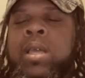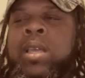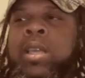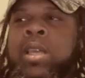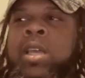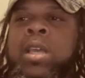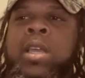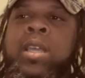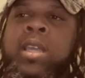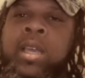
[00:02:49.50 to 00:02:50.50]

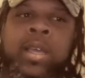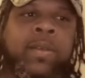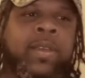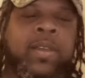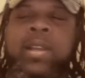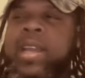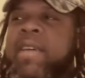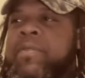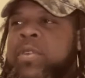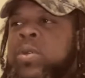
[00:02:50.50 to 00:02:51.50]
your
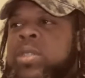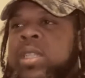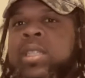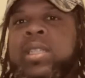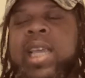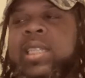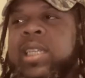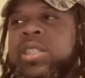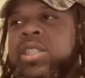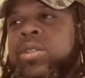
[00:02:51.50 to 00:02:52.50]
nephews is Casey
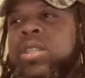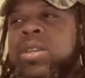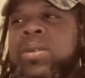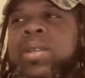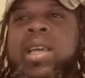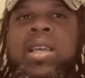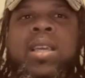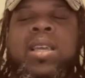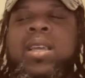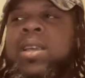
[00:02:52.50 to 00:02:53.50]
and JoJo. Like
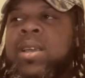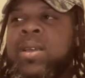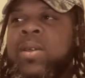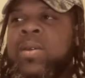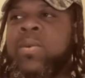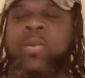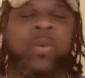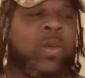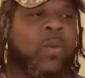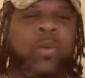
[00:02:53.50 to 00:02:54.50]

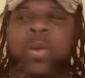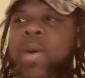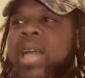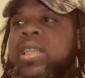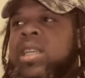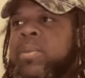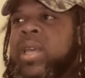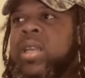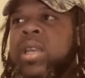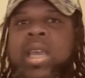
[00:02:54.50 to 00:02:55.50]
we watching them
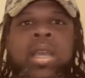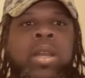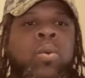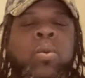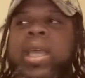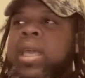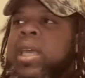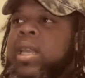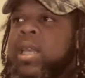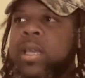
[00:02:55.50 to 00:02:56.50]
in
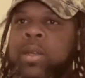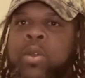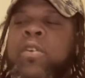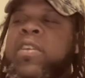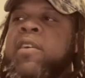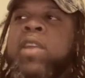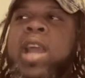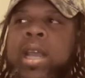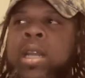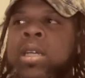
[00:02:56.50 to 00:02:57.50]
Wingate, North
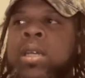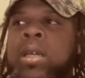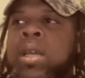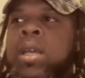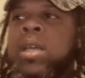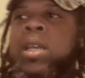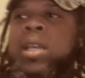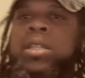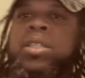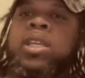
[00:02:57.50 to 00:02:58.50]
Carolina,
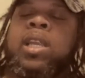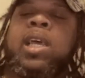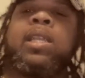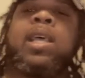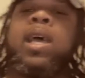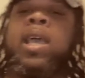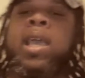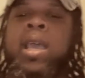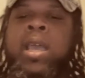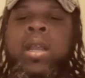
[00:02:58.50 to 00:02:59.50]
and shit like that.
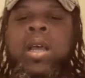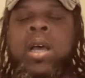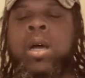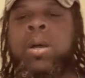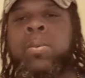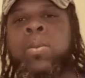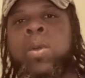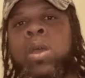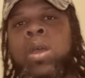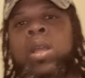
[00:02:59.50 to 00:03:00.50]
And
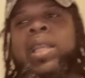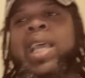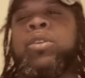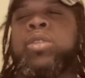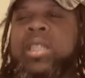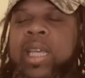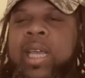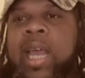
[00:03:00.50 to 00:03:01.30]
they used to sing in like